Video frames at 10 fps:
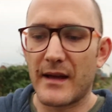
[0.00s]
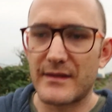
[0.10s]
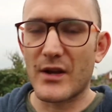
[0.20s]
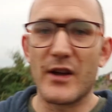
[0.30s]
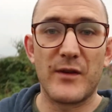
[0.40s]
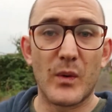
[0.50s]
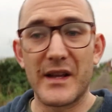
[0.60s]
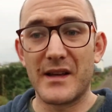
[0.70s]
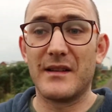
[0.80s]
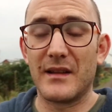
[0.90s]
So if you want
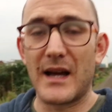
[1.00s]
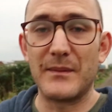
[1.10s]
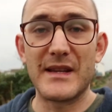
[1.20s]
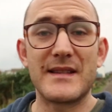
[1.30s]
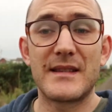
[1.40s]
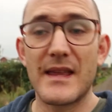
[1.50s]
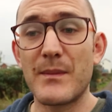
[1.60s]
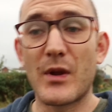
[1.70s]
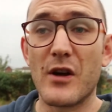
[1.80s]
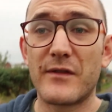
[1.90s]
to listen to
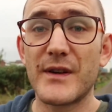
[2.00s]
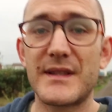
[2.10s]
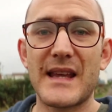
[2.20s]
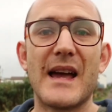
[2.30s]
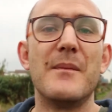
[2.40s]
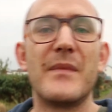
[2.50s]
them, go for it.